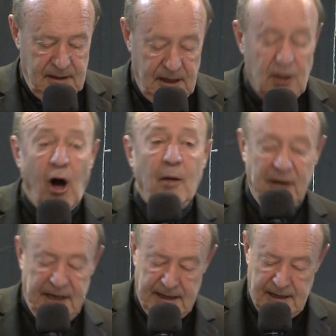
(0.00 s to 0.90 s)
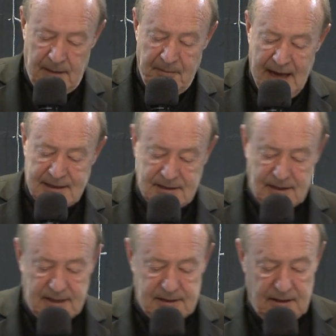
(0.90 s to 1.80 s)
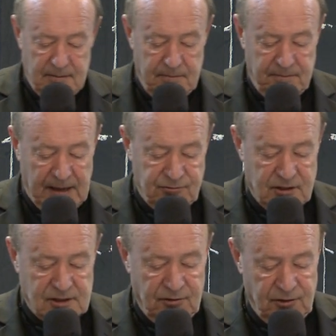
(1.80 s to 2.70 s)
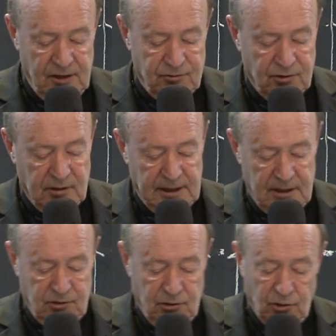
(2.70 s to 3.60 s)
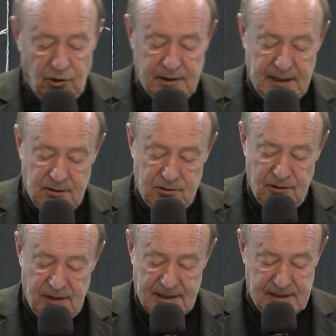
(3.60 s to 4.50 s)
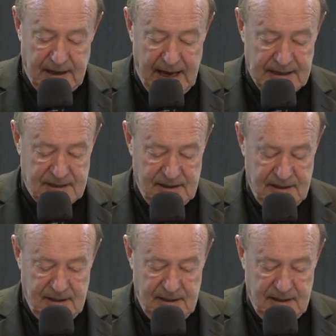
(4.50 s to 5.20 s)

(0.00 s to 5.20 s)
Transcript: In a homily at a Mass at St. Patrick's Cathedral in New York in 2008,